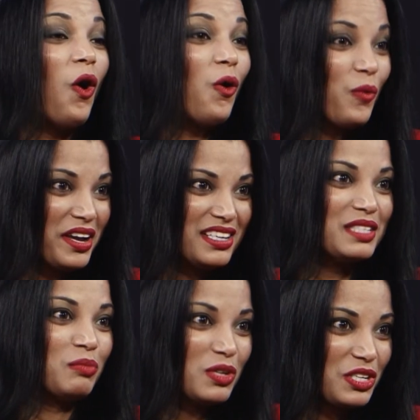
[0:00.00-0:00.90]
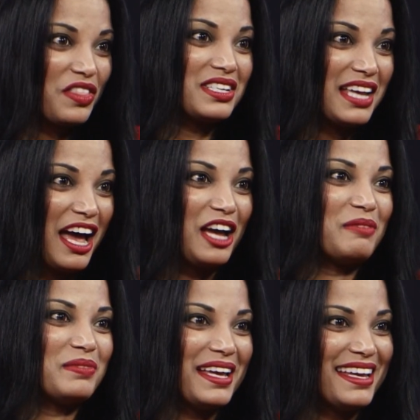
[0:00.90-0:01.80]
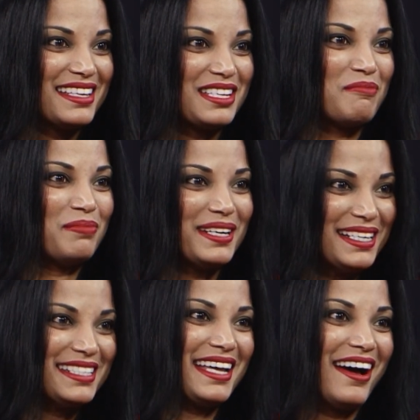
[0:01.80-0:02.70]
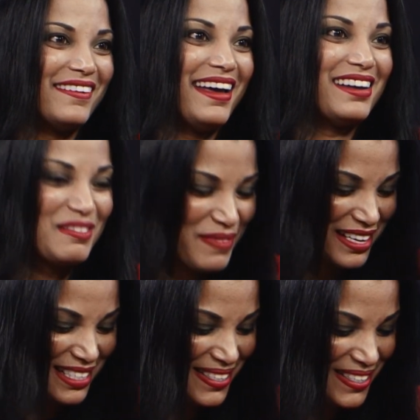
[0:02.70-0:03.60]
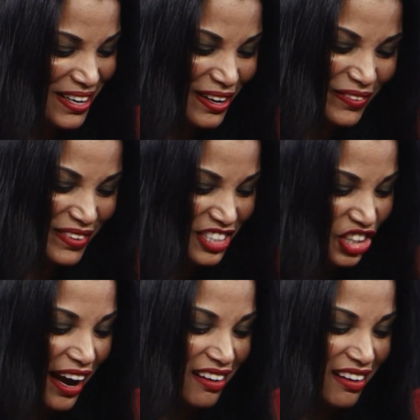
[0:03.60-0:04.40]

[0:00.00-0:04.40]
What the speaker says: always, most of the time, is a button down and a pencil skirt, which I